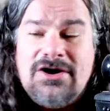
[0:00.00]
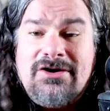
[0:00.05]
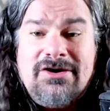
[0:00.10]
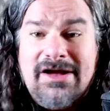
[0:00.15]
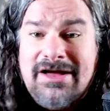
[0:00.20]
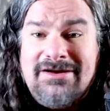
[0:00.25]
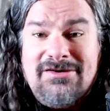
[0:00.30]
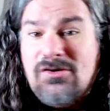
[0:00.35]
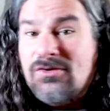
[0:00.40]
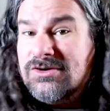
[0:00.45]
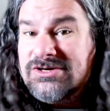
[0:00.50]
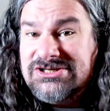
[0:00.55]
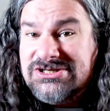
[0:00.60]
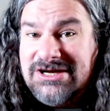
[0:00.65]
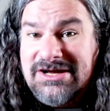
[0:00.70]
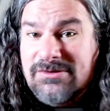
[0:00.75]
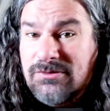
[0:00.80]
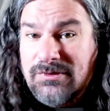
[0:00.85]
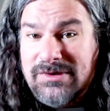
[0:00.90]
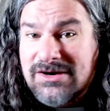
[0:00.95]
Again, or
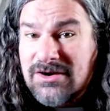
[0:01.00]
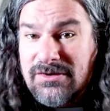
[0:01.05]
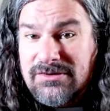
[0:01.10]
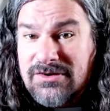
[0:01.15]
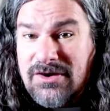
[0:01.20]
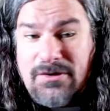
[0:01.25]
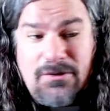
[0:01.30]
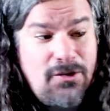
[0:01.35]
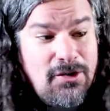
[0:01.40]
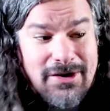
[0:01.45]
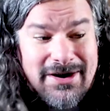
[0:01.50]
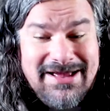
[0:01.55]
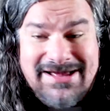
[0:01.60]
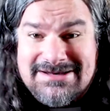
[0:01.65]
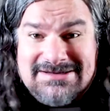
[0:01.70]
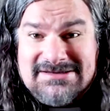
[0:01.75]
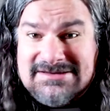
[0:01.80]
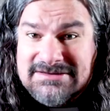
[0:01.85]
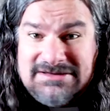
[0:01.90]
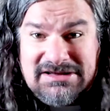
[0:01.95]
she, we don't know, or
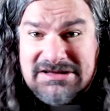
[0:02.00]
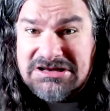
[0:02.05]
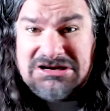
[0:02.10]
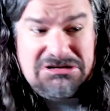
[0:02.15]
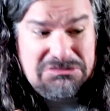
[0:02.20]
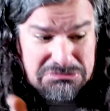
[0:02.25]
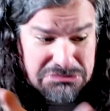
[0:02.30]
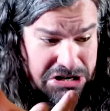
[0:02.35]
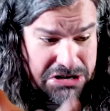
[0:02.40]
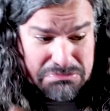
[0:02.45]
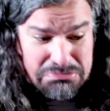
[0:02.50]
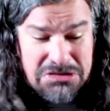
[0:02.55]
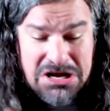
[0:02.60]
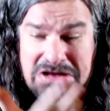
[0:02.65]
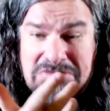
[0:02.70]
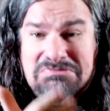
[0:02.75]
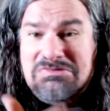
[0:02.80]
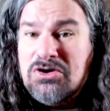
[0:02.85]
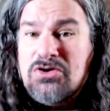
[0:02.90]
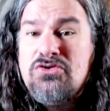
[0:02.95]
it.
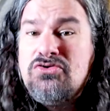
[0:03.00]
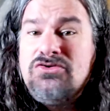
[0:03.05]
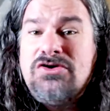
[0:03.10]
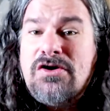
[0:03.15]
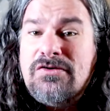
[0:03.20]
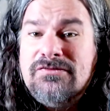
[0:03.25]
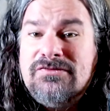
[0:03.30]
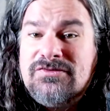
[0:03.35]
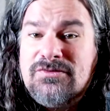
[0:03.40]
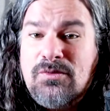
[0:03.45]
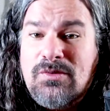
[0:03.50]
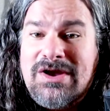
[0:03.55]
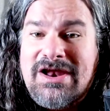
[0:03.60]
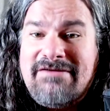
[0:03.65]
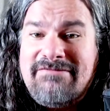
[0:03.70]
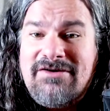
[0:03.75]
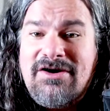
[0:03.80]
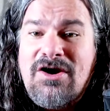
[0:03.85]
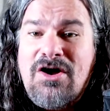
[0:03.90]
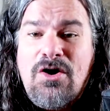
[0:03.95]
Who knows?
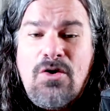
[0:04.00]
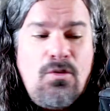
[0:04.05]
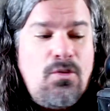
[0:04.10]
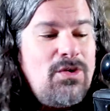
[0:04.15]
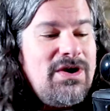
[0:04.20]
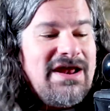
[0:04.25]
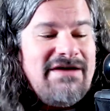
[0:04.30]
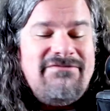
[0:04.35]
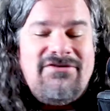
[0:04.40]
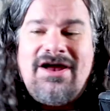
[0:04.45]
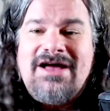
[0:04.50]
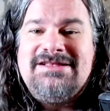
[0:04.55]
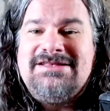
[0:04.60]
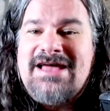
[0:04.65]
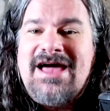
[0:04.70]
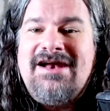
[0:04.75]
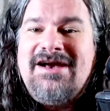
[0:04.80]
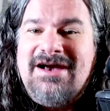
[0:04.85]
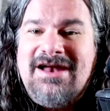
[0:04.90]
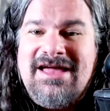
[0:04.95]
Whatever
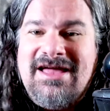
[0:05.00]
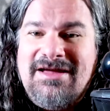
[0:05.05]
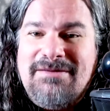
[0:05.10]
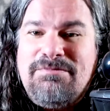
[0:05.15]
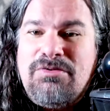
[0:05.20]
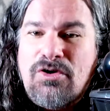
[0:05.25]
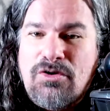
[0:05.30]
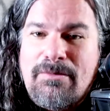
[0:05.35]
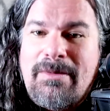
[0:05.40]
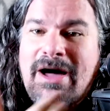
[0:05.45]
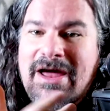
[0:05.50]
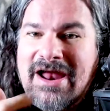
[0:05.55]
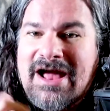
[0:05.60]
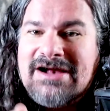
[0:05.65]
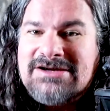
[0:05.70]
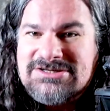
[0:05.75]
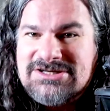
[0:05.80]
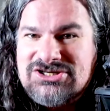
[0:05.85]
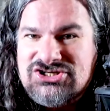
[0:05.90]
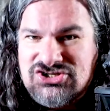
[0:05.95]
identity Probot
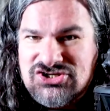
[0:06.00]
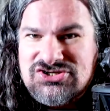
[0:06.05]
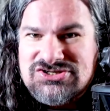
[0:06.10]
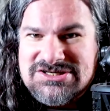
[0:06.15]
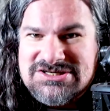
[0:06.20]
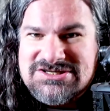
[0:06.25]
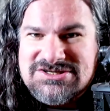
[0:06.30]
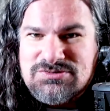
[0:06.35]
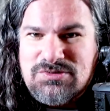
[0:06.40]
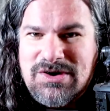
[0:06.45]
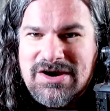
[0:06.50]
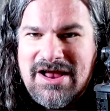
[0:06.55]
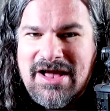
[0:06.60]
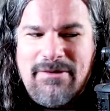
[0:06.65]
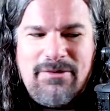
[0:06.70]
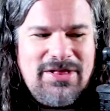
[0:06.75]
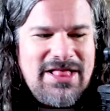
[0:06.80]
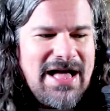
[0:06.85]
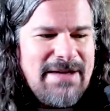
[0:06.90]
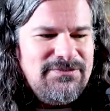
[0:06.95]
actually chooses is one I
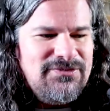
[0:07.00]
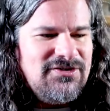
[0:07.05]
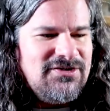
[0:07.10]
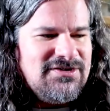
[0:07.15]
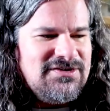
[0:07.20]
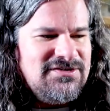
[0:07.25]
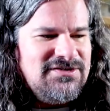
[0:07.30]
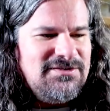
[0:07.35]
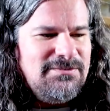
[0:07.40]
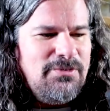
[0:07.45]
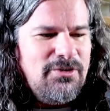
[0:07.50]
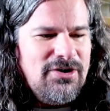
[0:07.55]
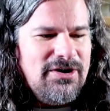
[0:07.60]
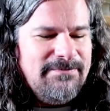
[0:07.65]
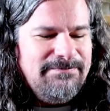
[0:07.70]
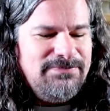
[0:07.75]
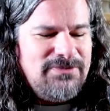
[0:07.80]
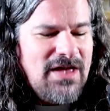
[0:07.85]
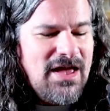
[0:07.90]
will absolutely support.